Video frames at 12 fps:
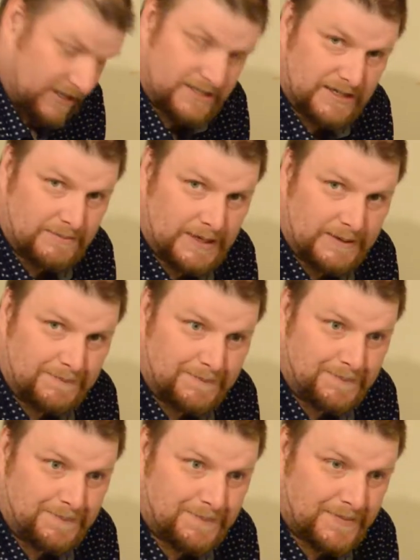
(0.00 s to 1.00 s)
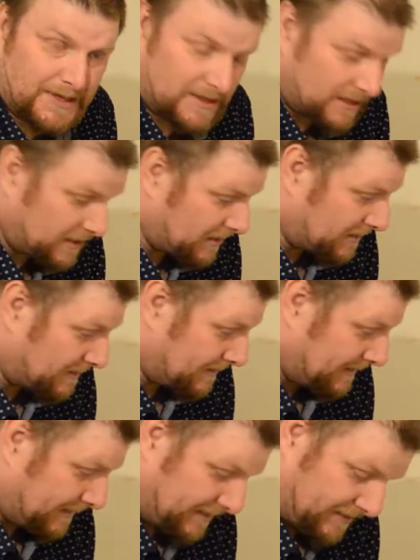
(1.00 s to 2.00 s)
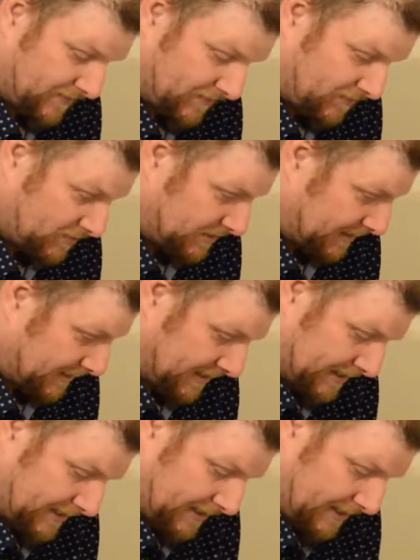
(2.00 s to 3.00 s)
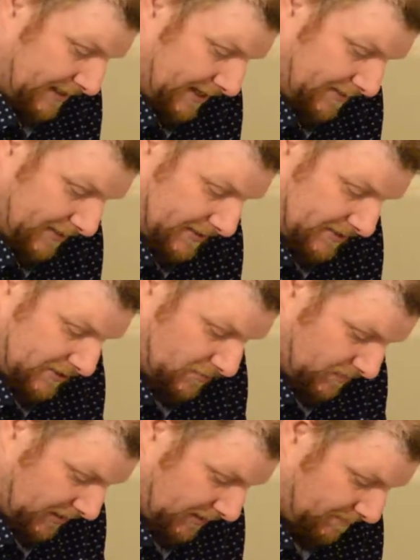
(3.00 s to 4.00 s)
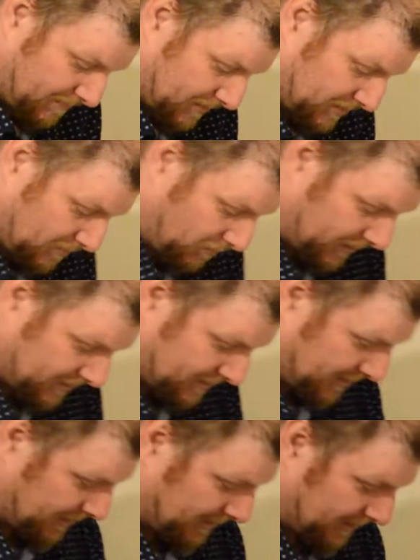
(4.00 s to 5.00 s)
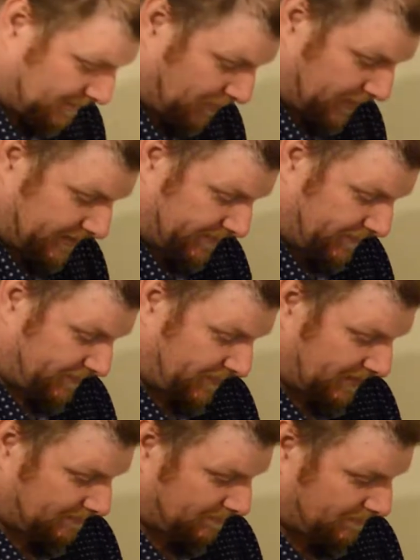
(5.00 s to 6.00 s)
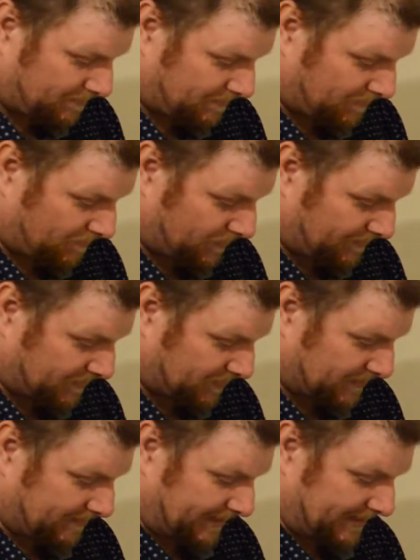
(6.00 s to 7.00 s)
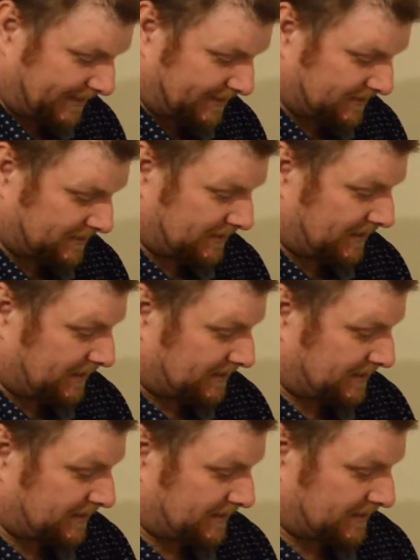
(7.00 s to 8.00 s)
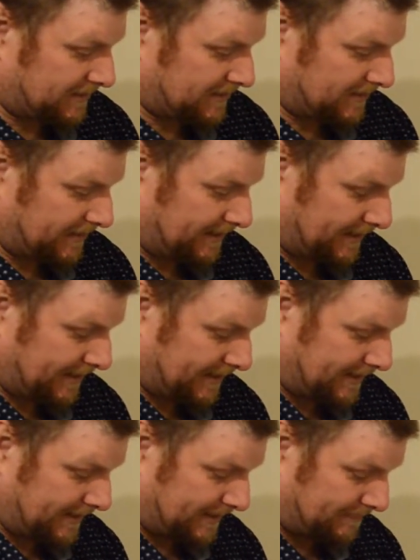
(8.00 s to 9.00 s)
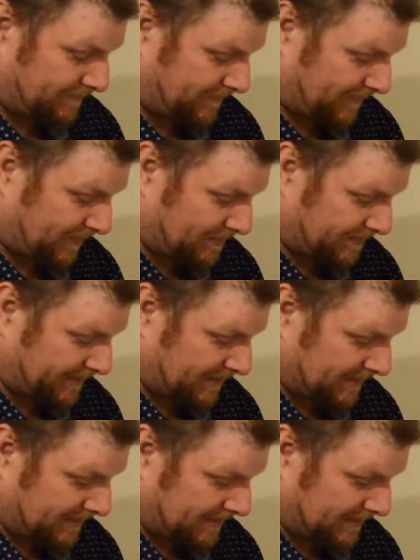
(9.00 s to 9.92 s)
summer in the garden for fruiting. Anyway, so the point of what I'm talking about is, so like dying in February,